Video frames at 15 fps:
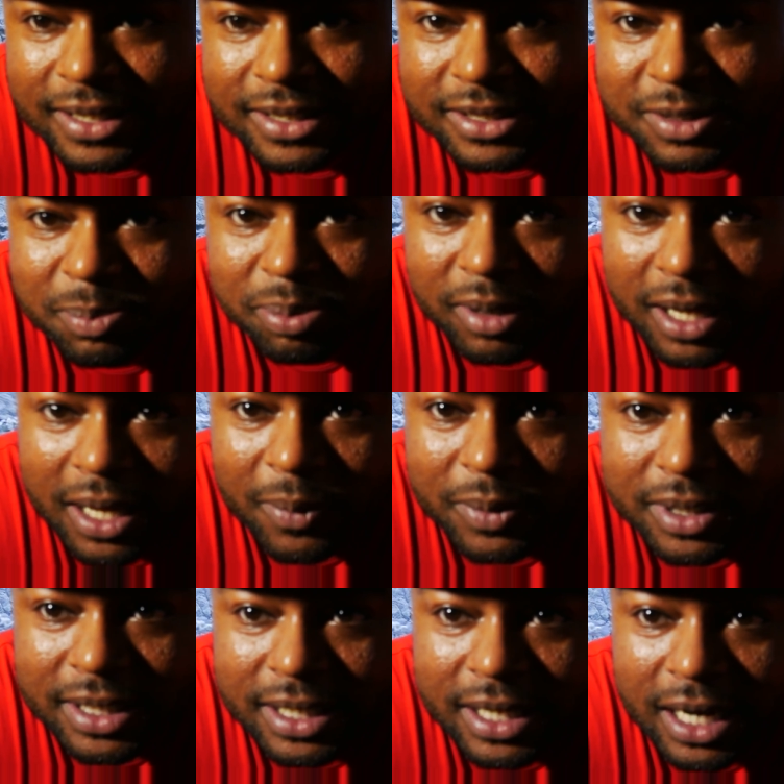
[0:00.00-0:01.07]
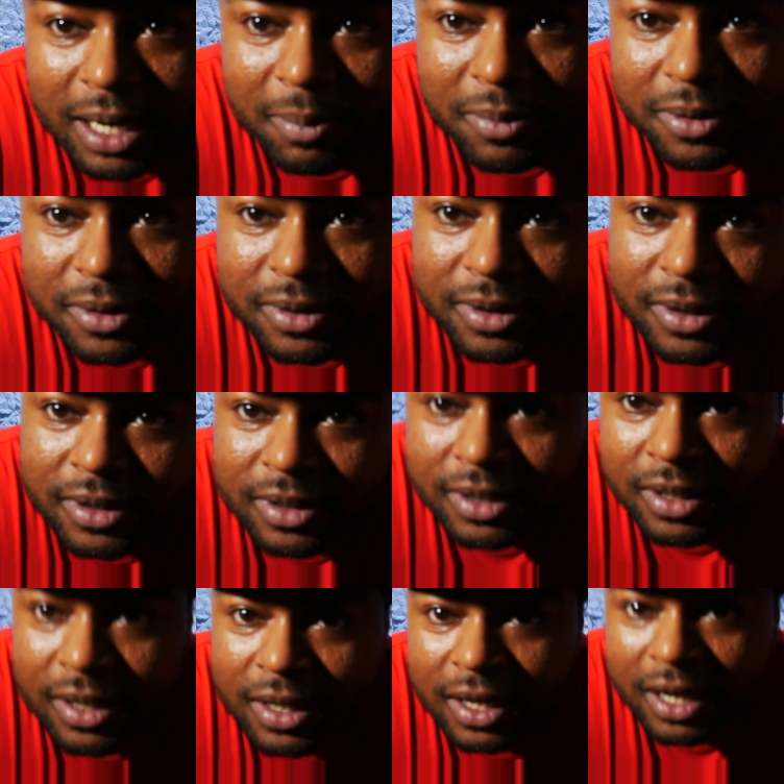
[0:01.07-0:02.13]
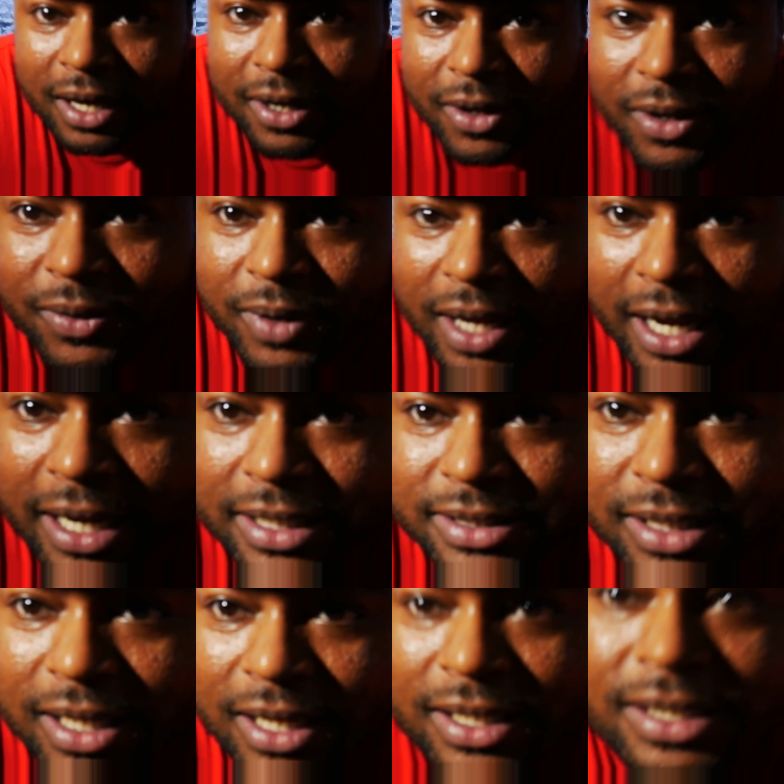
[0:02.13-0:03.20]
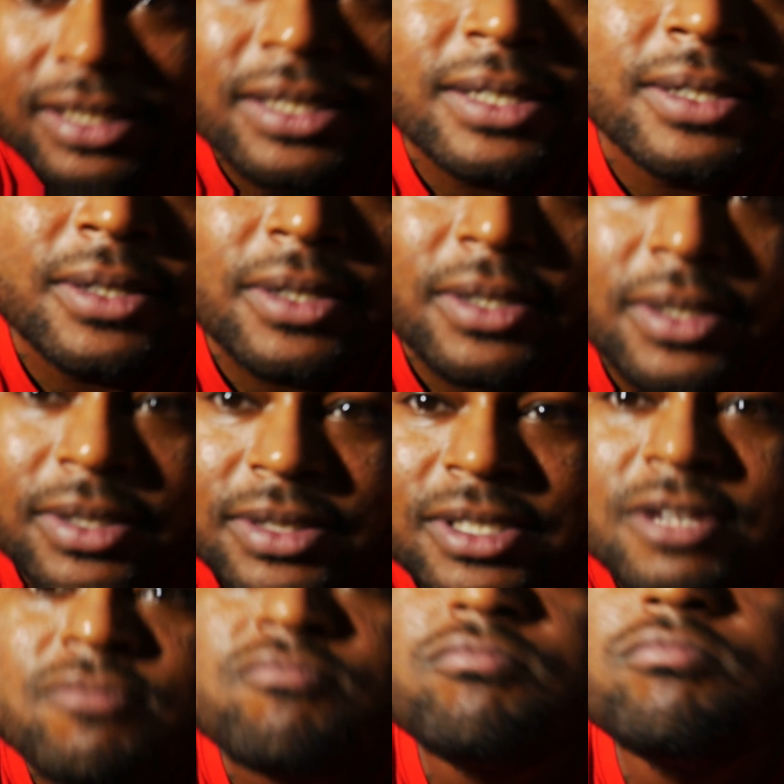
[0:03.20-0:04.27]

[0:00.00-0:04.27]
It's playing with the camera. I know you guys, uh, you see,